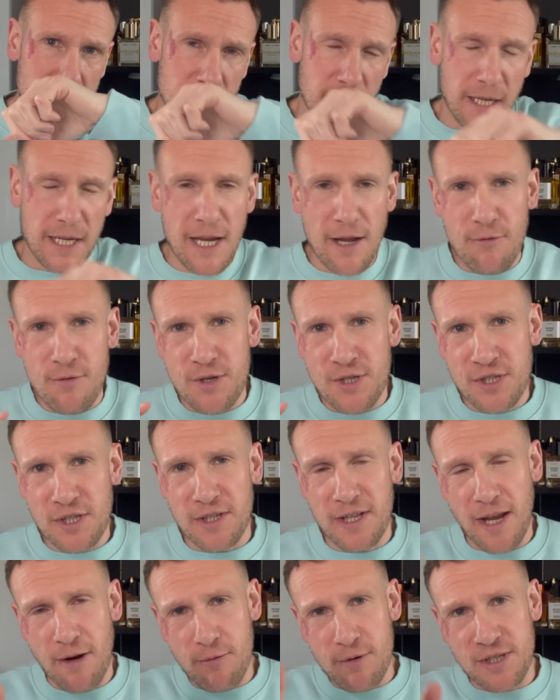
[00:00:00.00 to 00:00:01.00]
And there is
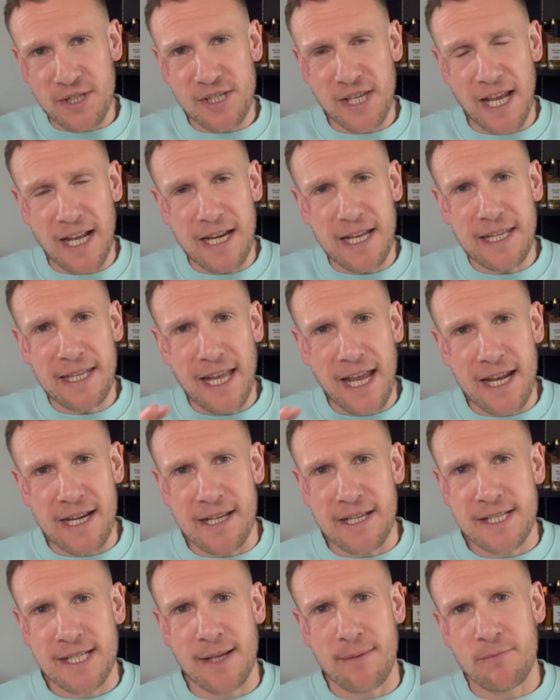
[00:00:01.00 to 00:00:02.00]
now it's settling down,
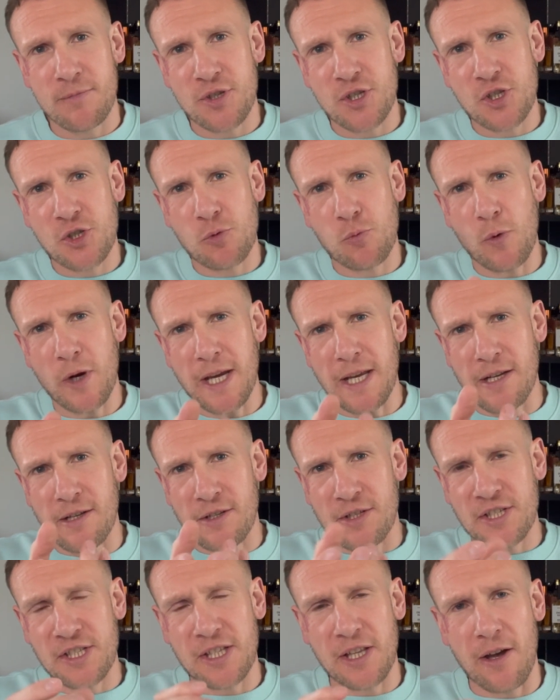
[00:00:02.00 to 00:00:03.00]
there's some
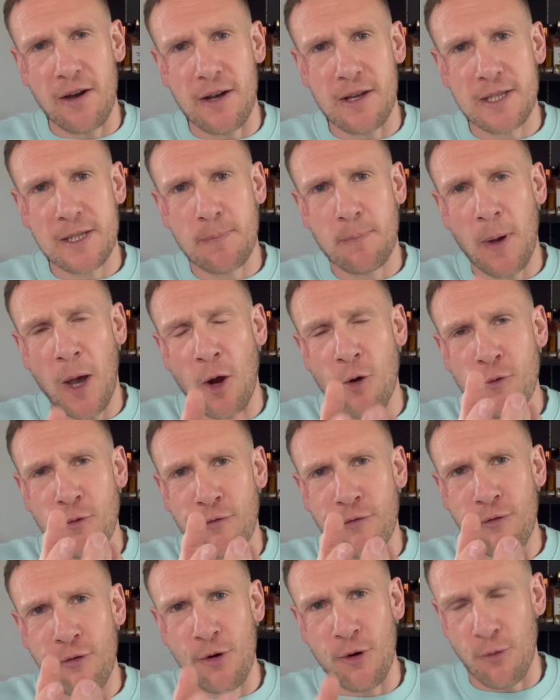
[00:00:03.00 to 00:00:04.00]
sweetness starting to poke
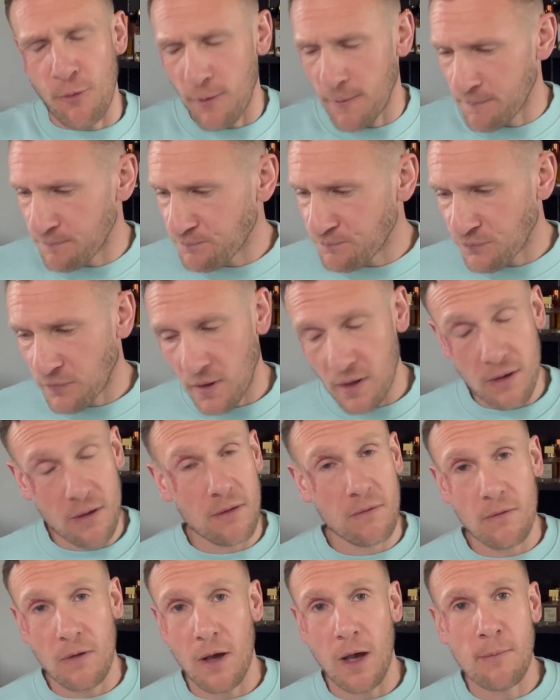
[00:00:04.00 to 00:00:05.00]
through.
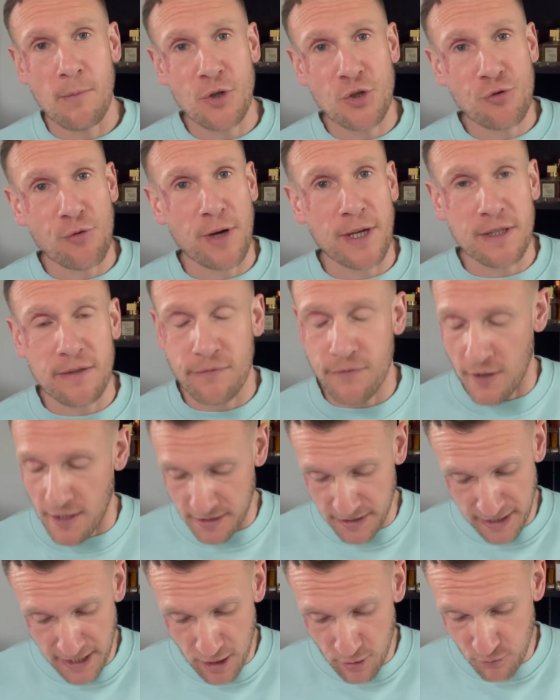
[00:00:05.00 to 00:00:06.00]
I'm intrigued to
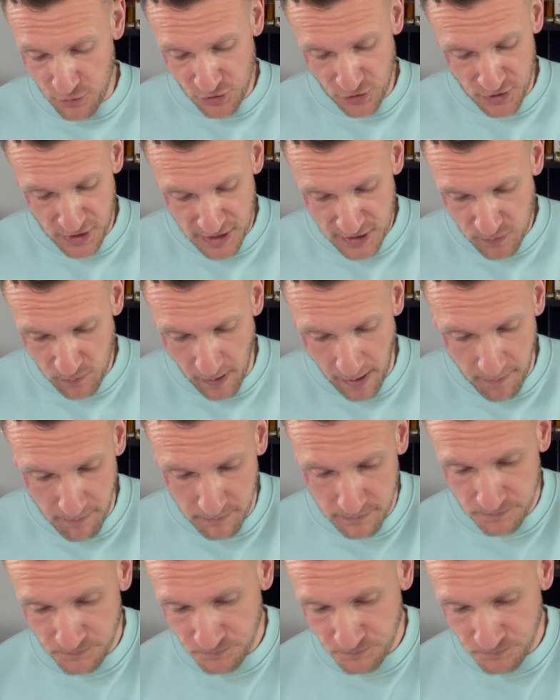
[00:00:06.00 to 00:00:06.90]
find the notes on this one.